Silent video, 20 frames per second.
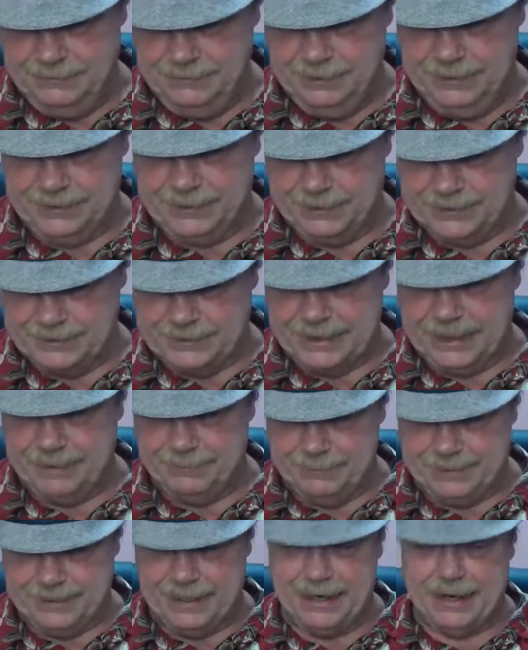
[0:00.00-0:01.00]
at the
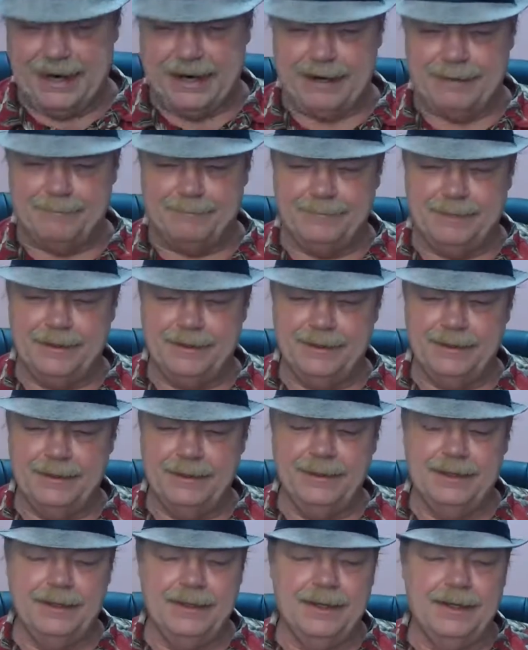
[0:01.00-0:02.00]
same time,
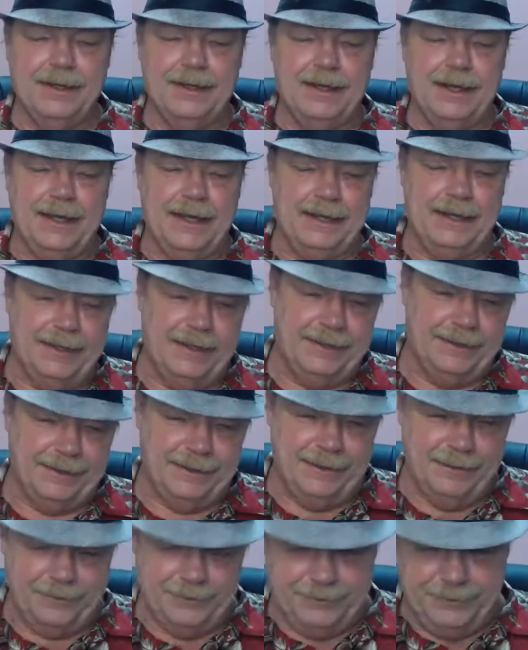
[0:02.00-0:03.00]
and then
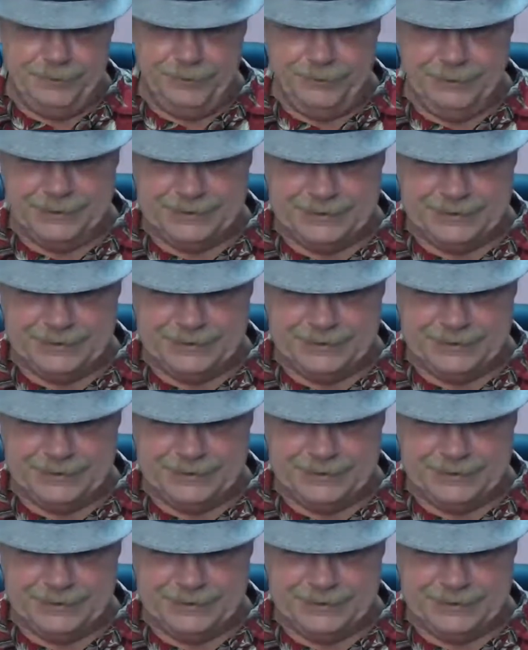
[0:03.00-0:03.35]
go do a